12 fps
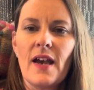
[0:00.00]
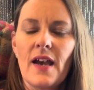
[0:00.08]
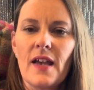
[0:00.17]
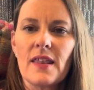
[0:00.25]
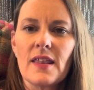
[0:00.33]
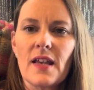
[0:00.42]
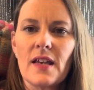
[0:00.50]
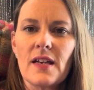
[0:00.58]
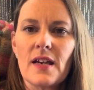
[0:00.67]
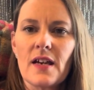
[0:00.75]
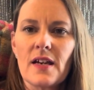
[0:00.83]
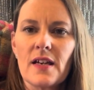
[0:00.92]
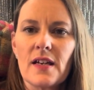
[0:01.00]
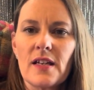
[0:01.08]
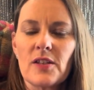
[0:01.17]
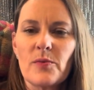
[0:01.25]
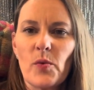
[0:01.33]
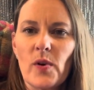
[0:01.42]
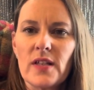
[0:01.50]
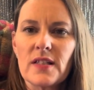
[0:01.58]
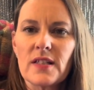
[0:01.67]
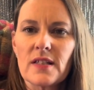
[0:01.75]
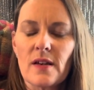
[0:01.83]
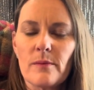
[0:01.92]
and then get the boys
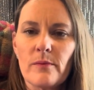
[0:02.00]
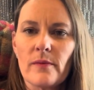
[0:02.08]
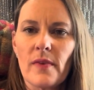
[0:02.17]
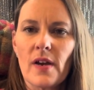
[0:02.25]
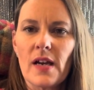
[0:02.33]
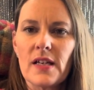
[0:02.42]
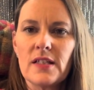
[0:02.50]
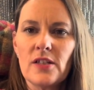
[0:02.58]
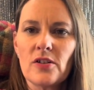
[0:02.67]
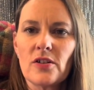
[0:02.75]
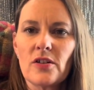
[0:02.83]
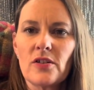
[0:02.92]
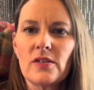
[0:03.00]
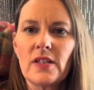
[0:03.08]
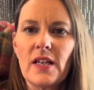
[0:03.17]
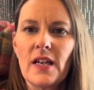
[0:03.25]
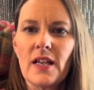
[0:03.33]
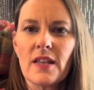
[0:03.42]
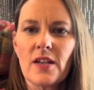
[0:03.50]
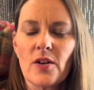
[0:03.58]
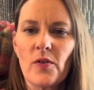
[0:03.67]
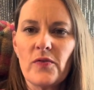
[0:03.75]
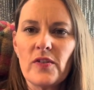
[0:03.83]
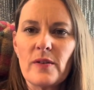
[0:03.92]
some dinner early, and then
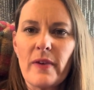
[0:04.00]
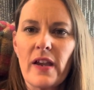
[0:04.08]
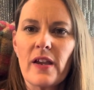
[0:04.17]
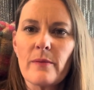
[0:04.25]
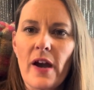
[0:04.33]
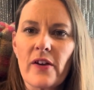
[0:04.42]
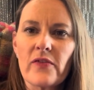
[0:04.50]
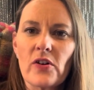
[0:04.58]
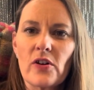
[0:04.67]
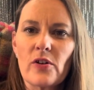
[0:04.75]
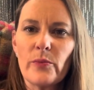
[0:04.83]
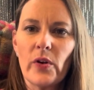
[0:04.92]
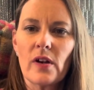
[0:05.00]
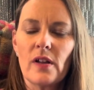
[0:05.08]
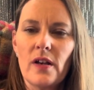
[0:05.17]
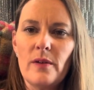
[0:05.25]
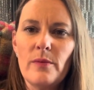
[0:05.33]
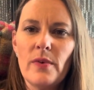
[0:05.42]
hopefully make it back for her book club